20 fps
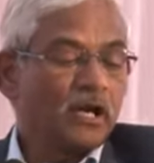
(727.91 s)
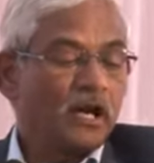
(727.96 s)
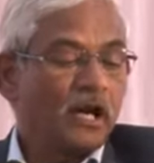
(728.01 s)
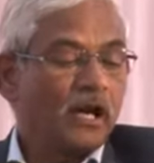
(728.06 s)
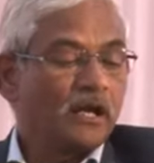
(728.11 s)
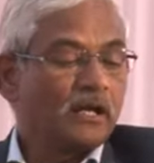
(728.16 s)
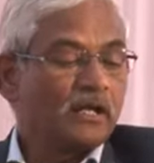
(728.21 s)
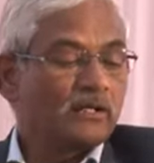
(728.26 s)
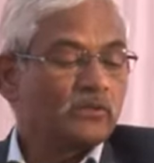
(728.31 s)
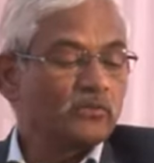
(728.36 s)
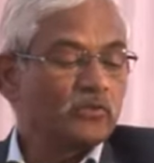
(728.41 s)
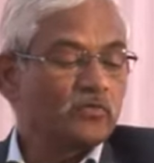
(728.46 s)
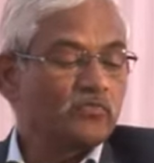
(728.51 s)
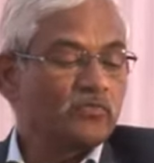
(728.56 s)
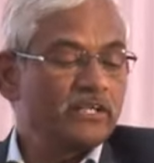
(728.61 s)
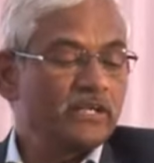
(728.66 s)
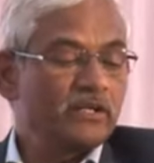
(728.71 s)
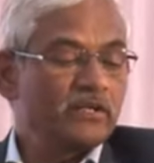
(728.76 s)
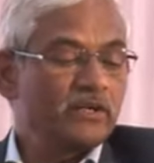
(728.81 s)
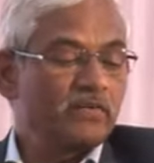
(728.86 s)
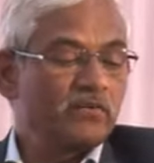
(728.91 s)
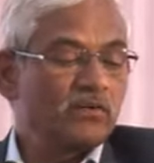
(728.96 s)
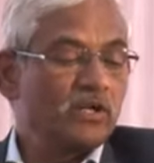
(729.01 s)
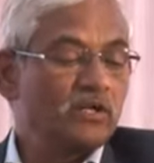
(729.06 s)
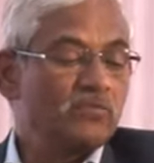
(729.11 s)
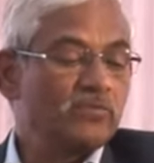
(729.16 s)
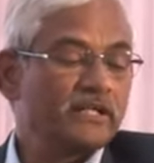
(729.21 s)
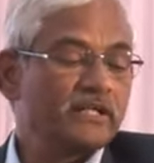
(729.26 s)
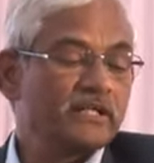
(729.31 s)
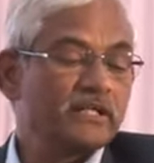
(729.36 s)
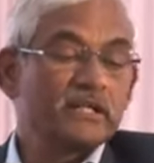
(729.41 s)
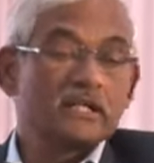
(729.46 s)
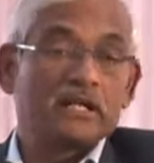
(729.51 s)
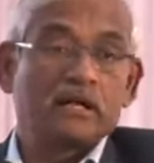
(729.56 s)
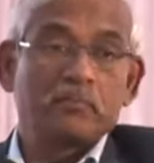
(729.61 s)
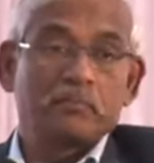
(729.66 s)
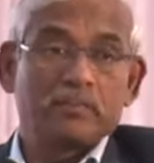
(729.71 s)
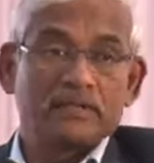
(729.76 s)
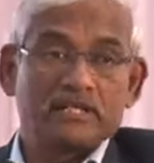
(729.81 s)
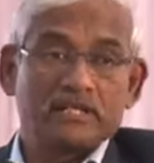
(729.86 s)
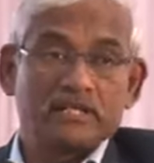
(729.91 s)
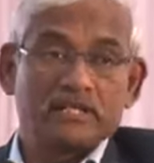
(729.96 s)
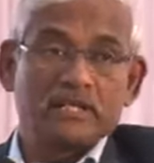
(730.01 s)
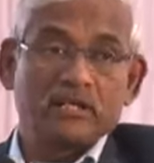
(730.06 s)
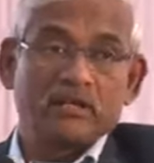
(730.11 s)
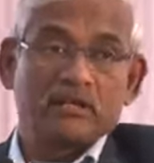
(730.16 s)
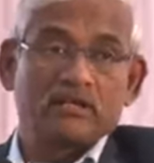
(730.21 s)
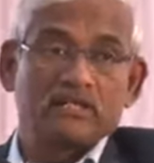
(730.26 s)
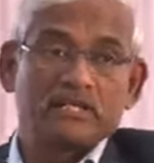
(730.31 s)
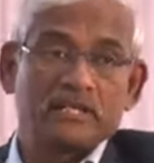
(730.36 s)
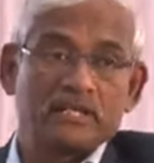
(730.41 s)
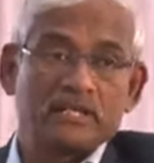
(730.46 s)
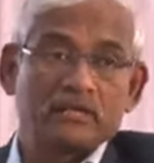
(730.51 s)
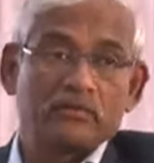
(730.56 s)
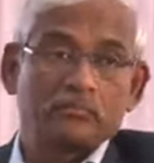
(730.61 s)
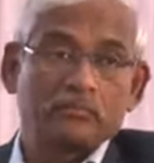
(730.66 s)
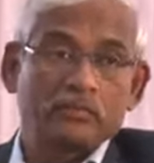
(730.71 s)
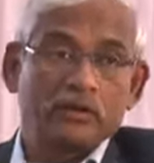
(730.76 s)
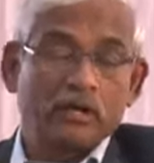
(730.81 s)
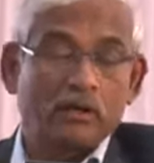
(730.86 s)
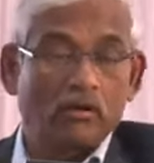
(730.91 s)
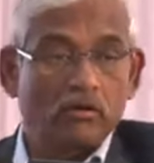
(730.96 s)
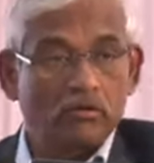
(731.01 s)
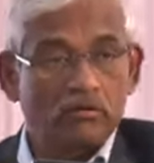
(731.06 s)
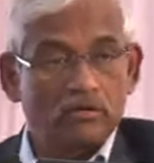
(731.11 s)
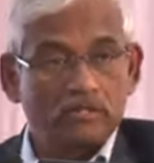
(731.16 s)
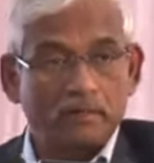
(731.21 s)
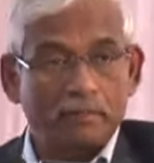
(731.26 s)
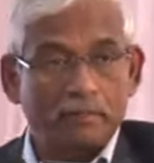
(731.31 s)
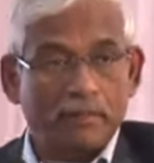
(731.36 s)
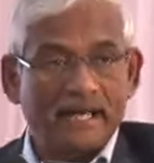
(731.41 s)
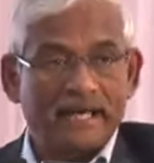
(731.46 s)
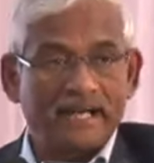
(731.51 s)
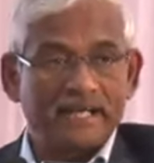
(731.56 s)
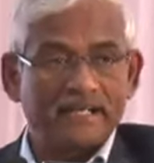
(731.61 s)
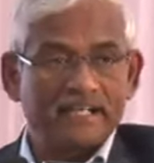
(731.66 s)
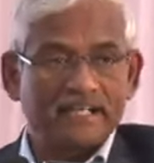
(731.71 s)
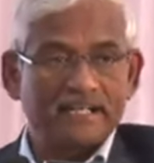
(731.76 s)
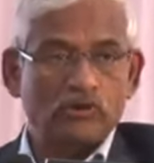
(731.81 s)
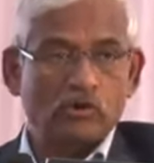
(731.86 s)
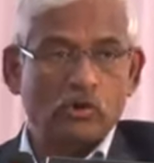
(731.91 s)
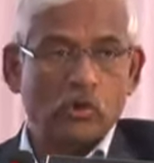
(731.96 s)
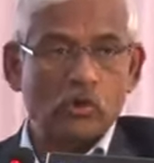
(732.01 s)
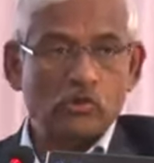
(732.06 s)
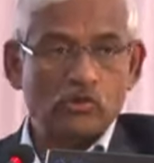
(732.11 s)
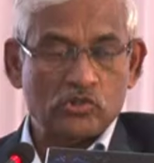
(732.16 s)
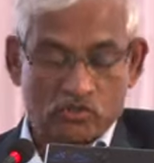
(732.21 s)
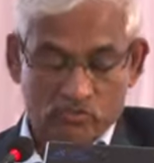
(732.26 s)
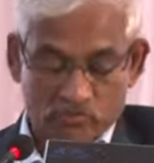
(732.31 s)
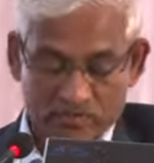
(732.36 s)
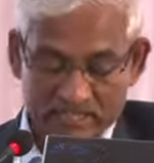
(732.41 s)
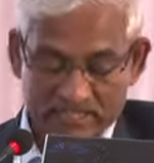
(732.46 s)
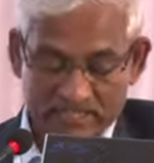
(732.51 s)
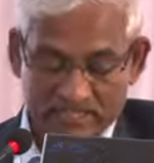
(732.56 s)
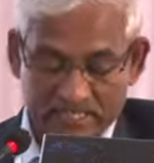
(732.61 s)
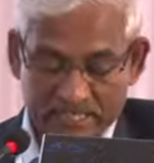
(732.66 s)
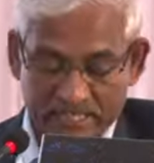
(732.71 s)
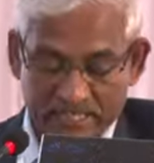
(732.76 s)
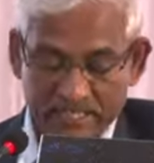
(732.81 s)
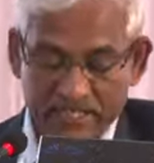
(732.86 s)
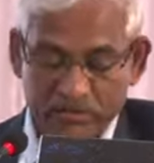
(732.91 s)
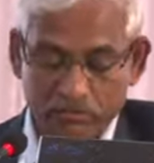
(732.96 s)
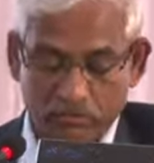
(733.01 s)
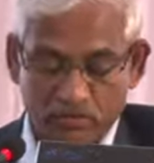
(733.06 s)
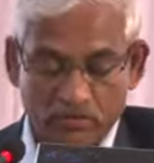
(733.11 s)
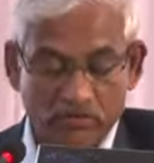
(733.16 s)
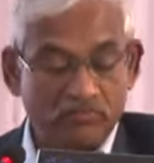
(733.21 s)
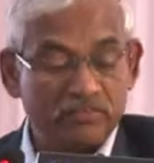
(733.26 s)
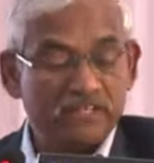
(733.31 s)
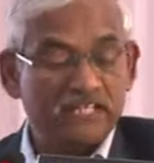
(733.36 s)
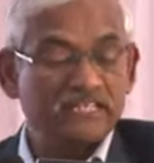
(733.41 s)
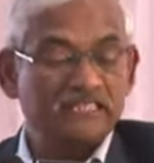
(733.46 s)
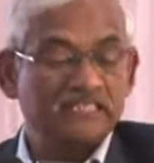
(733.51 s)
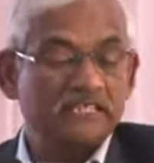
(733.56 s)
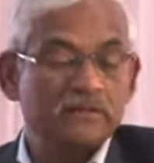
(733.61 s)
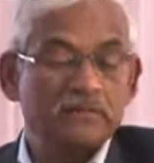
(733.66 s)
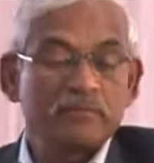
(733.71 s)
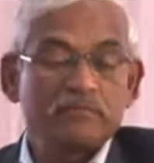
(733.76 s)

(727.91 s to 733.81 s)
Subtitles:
And also we evaluated completely on the all the parental clones were screened for wilt,